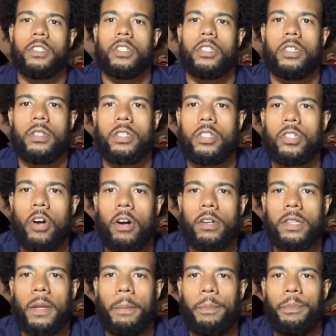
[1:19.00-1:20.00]
start
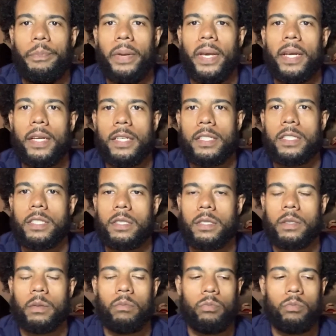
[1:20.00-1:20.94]
the biggest